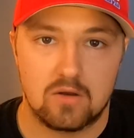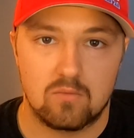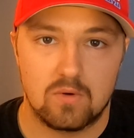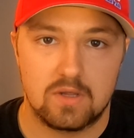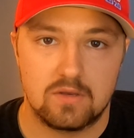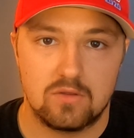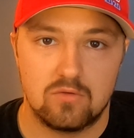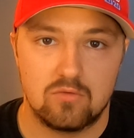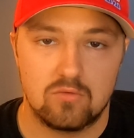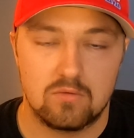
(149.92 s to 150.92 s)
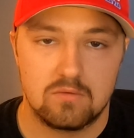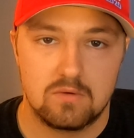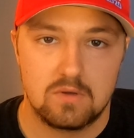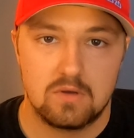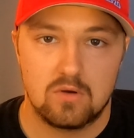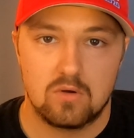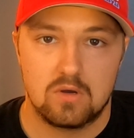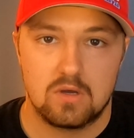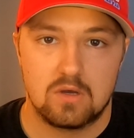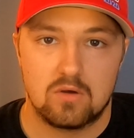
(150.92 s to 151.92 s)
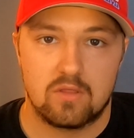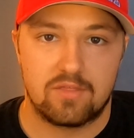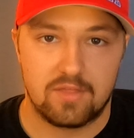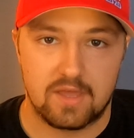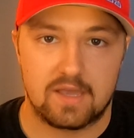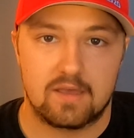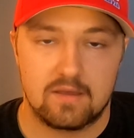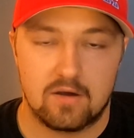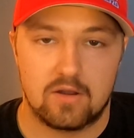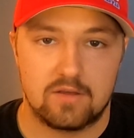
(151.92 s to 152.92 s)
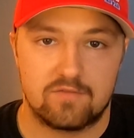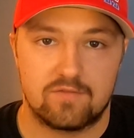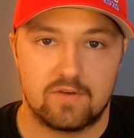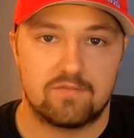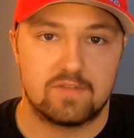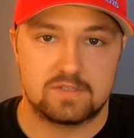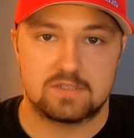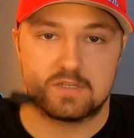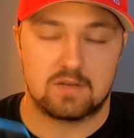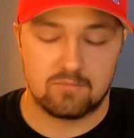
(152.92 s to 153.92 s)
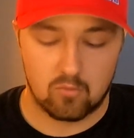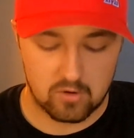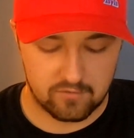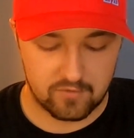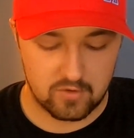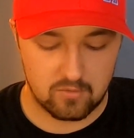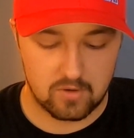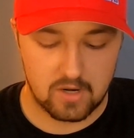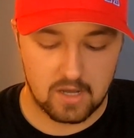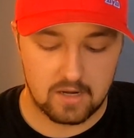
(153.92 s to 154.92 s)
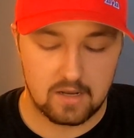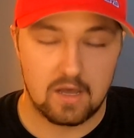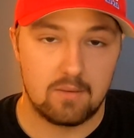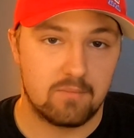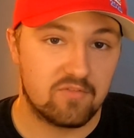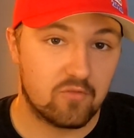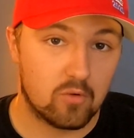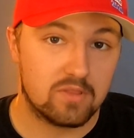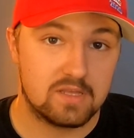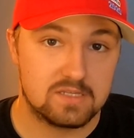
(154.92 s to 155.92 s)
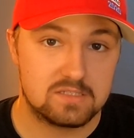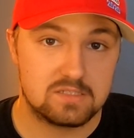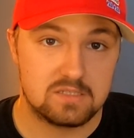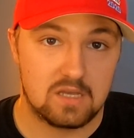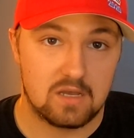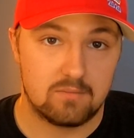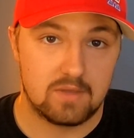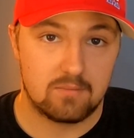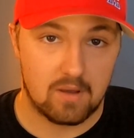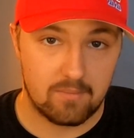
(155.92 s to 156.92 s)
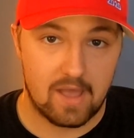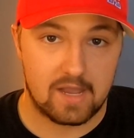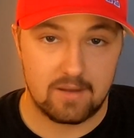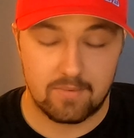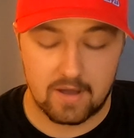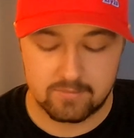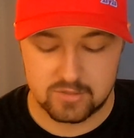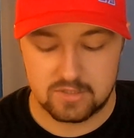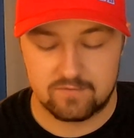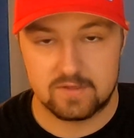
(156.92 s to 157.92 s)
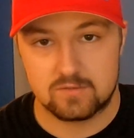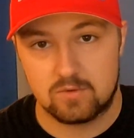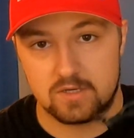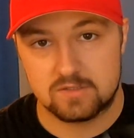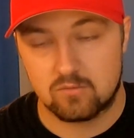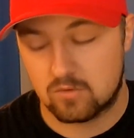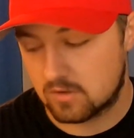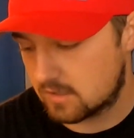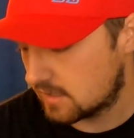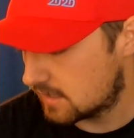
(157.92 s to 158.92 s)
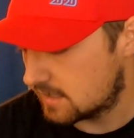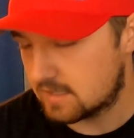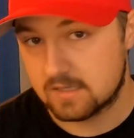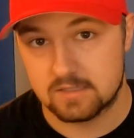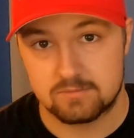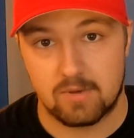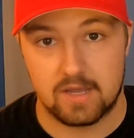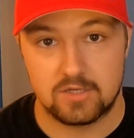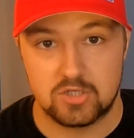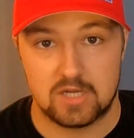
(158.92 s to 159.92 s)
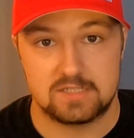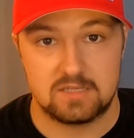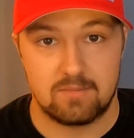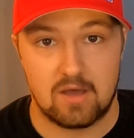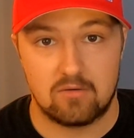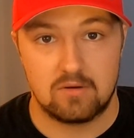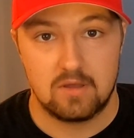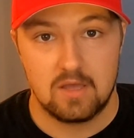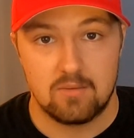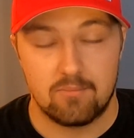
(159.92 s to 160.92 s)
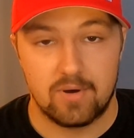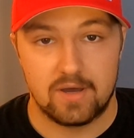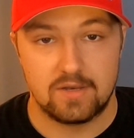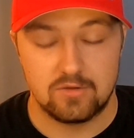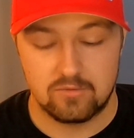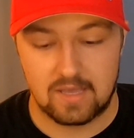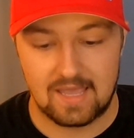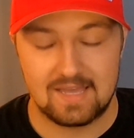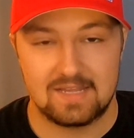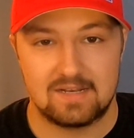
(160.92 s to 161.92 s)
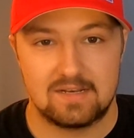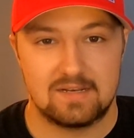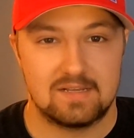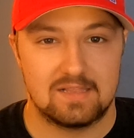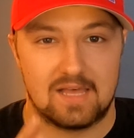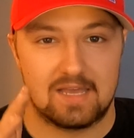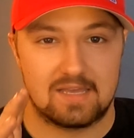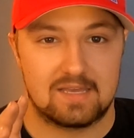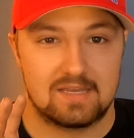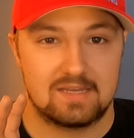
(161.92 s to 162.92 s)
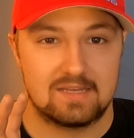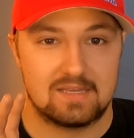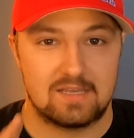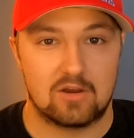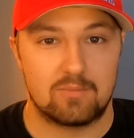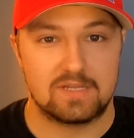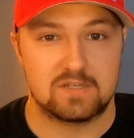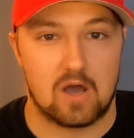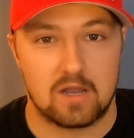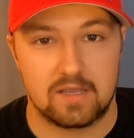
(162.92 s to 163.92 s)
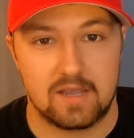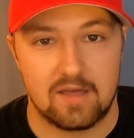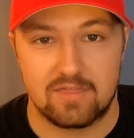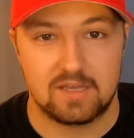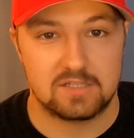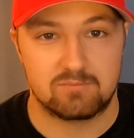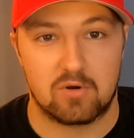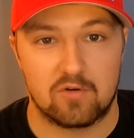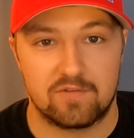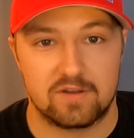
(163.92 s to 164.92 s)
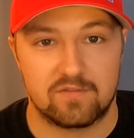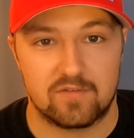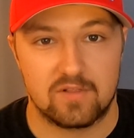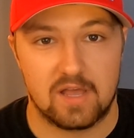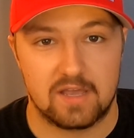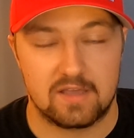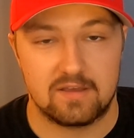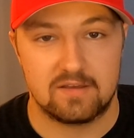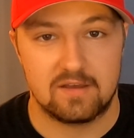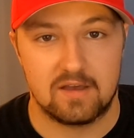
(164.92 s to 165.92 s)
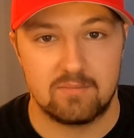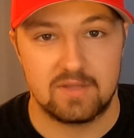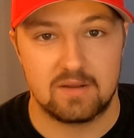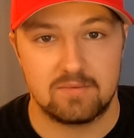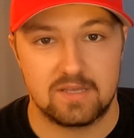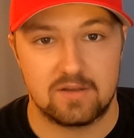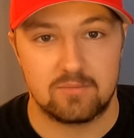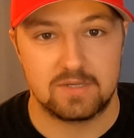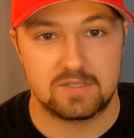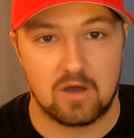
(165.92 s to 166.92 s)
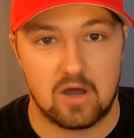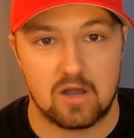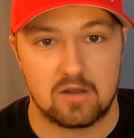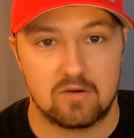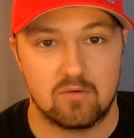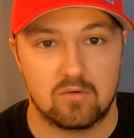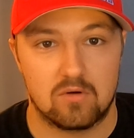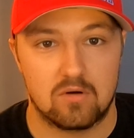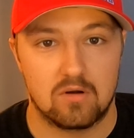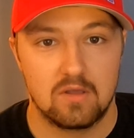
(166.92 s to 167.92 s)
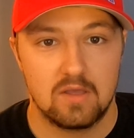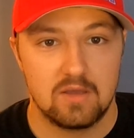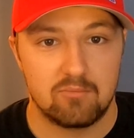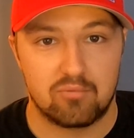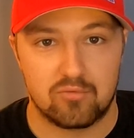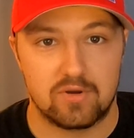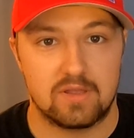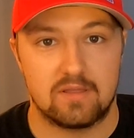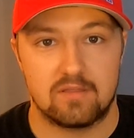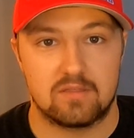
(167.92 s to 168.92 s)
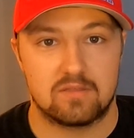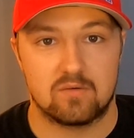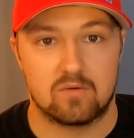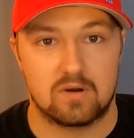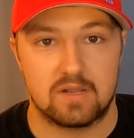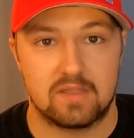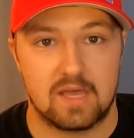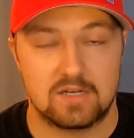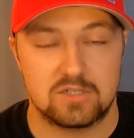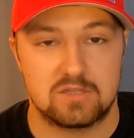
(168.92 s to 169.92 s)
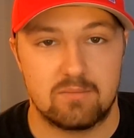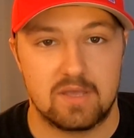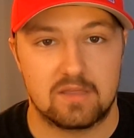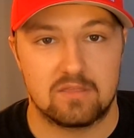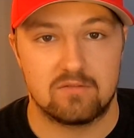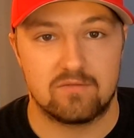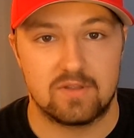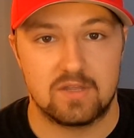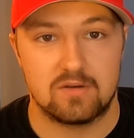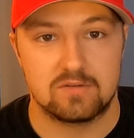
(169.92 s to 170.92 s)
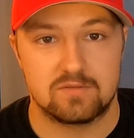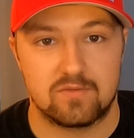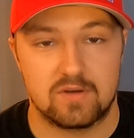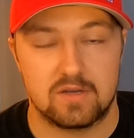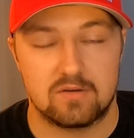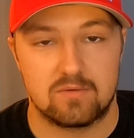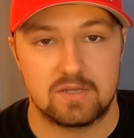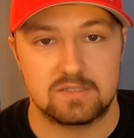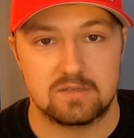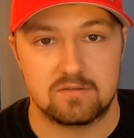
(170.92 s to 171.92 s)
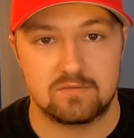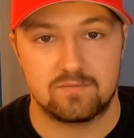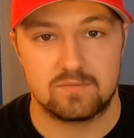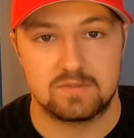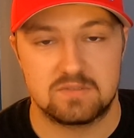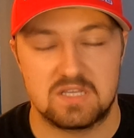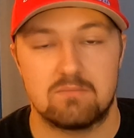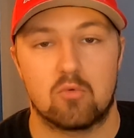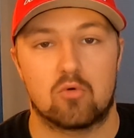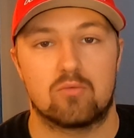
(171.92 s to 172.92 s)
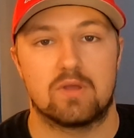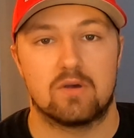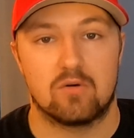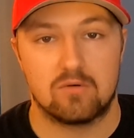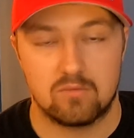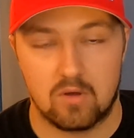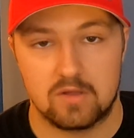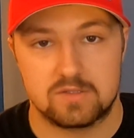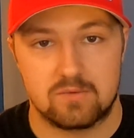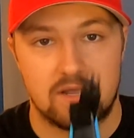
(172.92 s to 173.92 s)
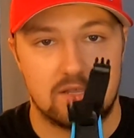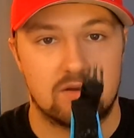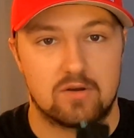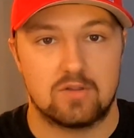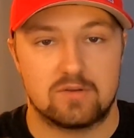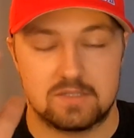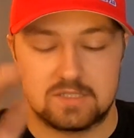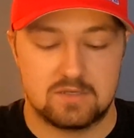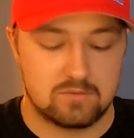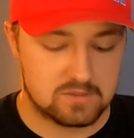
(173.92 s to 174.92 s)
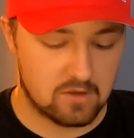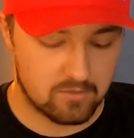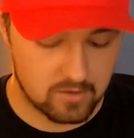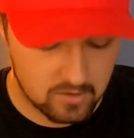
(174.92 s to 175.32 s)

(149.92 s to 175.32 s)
on what you think on if this is going to work for you or not. Before this, and my backup option if this one doesn't work, is my chesty mount, but you can't like hear me talking. I think it's perfect for like being able to hear me talk or breathe or any of that, just to make the videos of racing seem more real while it's right here and you can see what's going